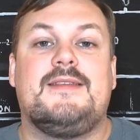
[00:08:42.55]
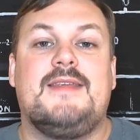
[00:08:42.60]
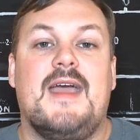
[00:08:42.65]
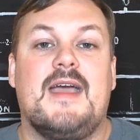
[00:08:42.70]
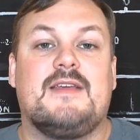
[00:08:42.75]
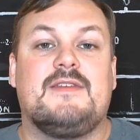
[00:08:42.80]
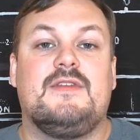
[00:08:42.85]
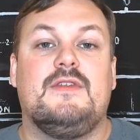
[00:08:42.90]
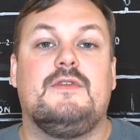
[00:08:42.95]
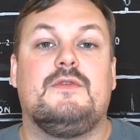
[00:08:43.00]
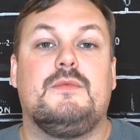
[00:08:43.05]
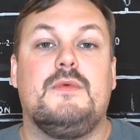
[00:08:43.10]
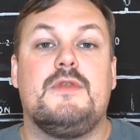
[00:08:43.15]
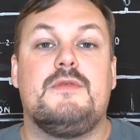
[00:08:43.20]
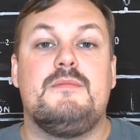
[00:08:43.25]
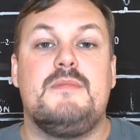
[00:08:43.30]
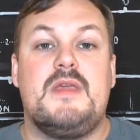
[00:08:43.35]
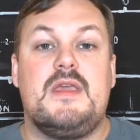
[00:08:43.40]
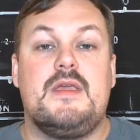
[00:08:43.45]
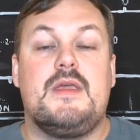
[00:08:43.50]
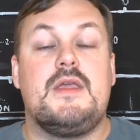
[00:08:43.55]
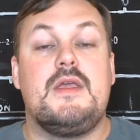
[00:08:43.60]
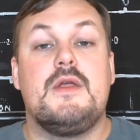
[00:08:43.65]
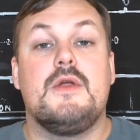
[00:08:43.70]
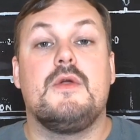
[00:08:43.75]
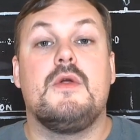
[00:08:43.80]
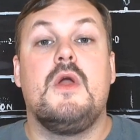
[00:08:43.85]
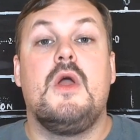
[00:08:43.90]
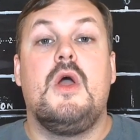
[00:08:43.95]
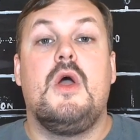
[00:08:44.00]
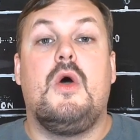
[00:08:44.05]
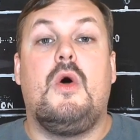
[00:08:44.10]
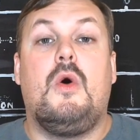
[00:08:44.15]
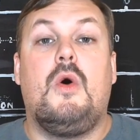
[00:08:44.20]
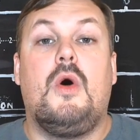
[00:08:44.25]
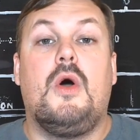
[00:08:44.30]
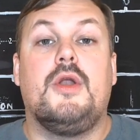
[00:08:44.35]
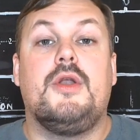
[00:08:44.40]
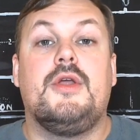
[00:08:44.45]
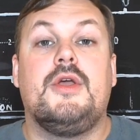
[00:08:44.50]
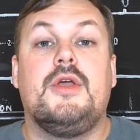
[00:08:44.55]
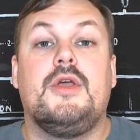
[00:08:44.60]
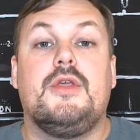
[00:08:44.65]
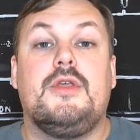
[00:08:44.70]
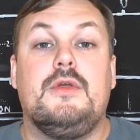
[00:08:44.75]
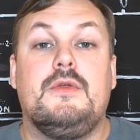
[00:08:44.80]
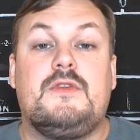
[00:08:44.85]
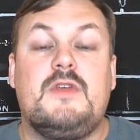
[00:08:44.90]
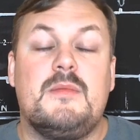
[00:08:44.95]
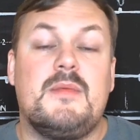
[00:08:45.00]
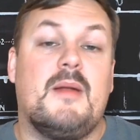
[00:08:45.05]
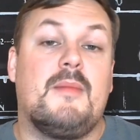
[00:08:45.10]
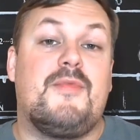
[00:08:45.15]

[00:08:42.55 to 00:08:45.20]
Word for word: Texans with me here on YouTube.